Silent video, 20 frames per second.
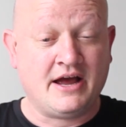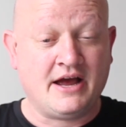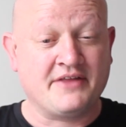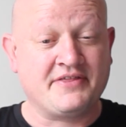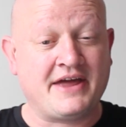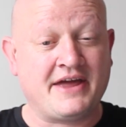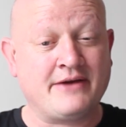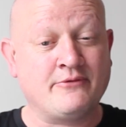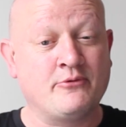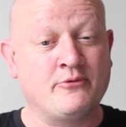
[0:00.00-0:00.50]

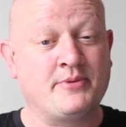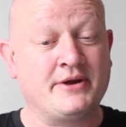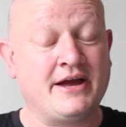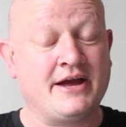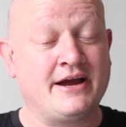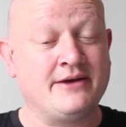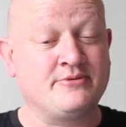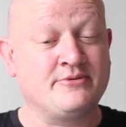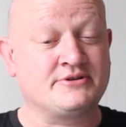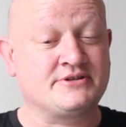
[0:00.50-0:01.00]
and they will be
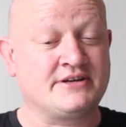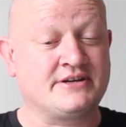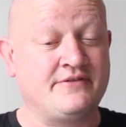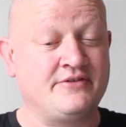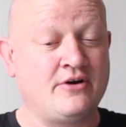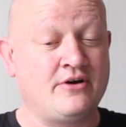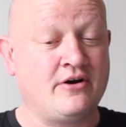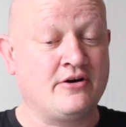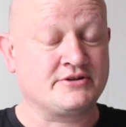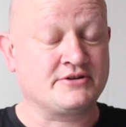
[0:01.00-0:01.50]
able
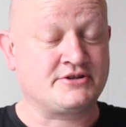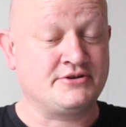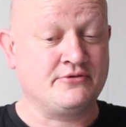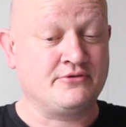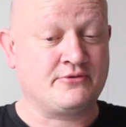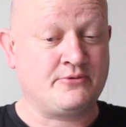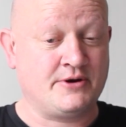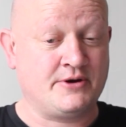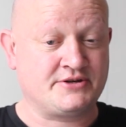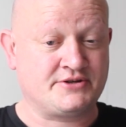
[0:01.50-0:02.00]
to answer
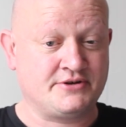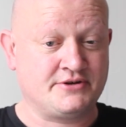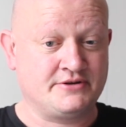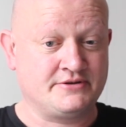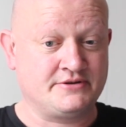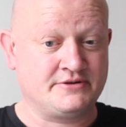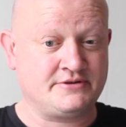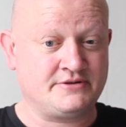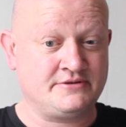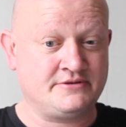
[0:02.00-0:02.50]
your
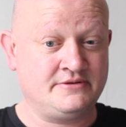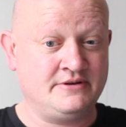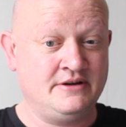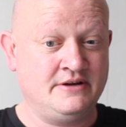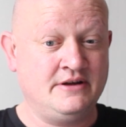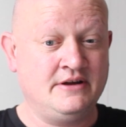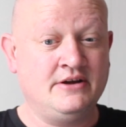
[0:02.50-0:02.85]
questions